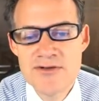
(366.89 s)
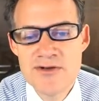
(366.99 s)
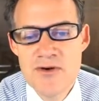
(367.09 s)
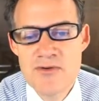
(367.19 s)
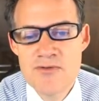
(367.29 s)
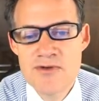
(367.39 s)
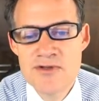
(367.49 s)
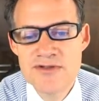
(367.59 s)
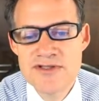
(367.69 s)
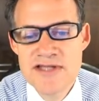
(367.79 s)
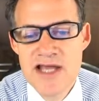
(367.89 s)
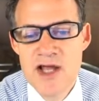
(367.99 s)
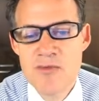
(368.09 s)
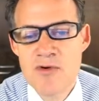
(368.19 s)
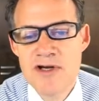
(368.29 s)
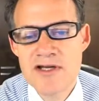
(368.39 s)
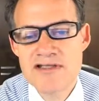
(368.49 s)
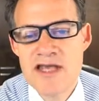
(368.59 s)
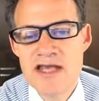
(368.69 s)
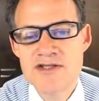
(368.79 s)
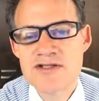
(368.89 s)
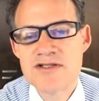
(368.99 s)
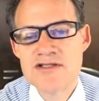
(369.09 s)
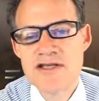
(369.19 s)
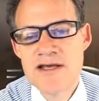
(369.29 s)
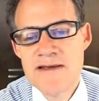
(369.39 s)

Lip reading: in the whole world, is to help organizations